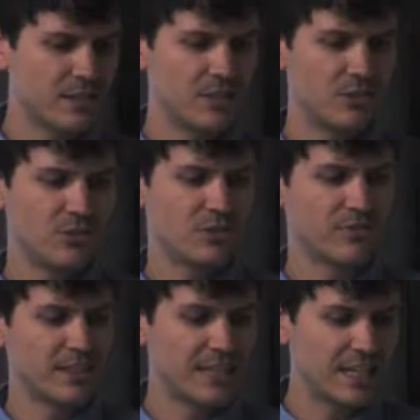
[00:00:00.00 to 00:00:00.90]
and issues of
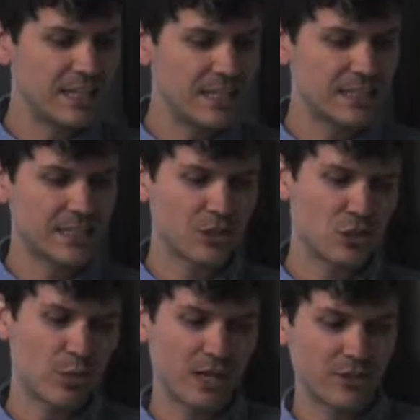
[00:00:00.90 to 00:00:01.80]
identity,
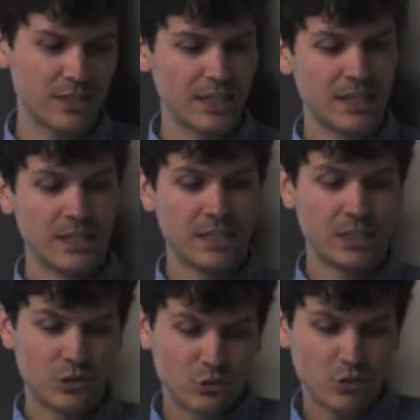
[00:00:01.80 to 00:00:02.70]
sexuality,
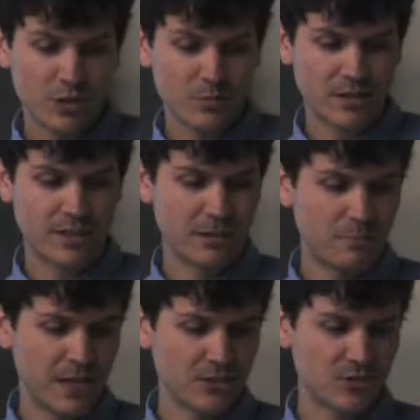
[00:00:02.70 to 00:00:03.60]
and trauma that
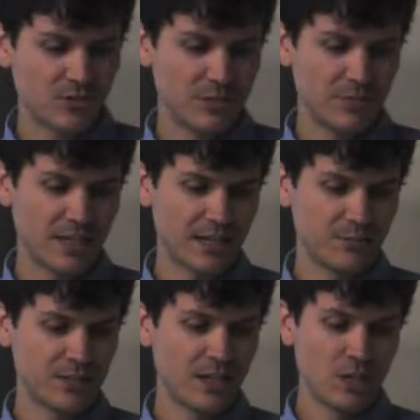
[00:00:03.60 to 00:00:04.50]
mainstream
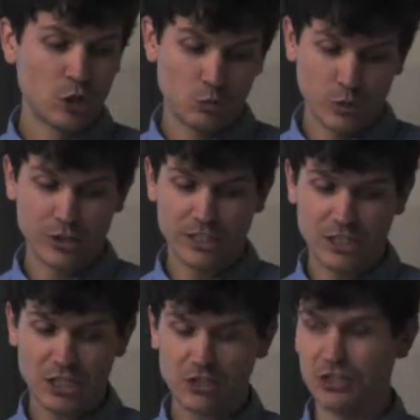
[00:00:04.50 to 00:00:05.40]
games rarely
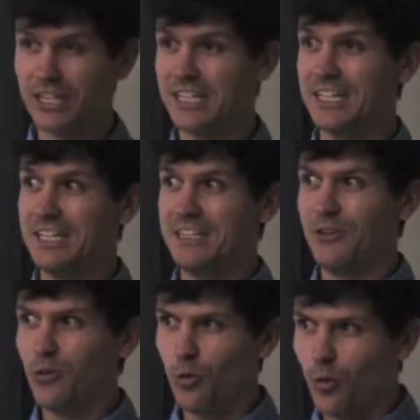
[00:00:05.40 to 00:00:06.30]
touch on,
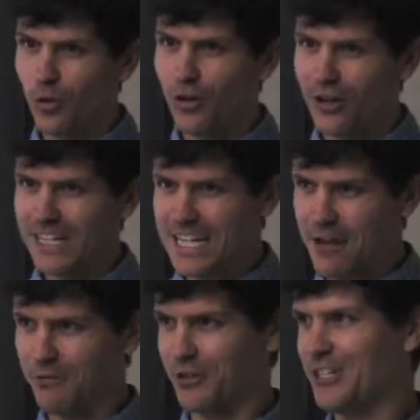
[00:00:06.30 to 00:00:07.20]
or
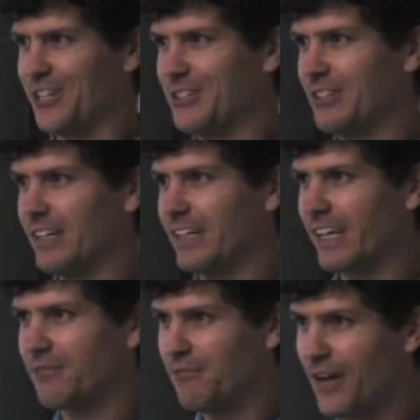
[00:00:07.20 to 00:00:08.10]
never touch on.
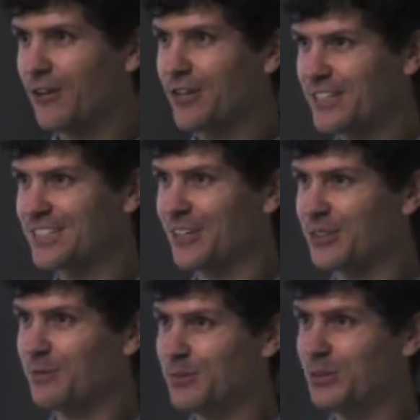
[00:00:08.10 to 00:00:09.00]
Like, very
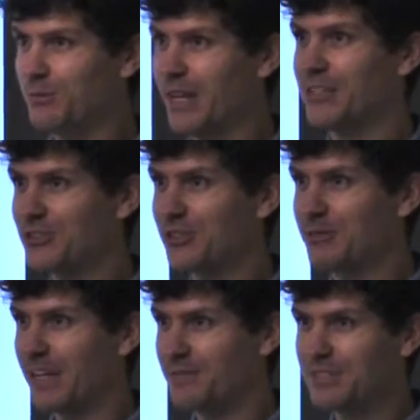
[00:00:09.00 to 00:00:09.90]
seldom do
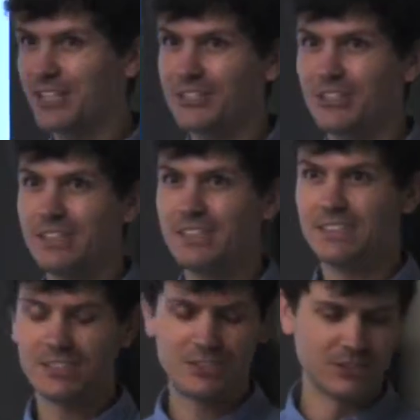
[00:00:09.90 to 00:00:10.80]
mainstream games touch on these
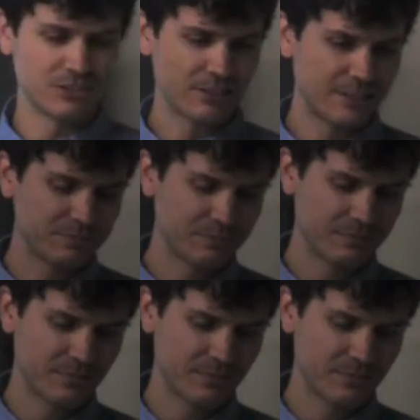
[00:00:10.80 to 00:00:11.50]
issues, right?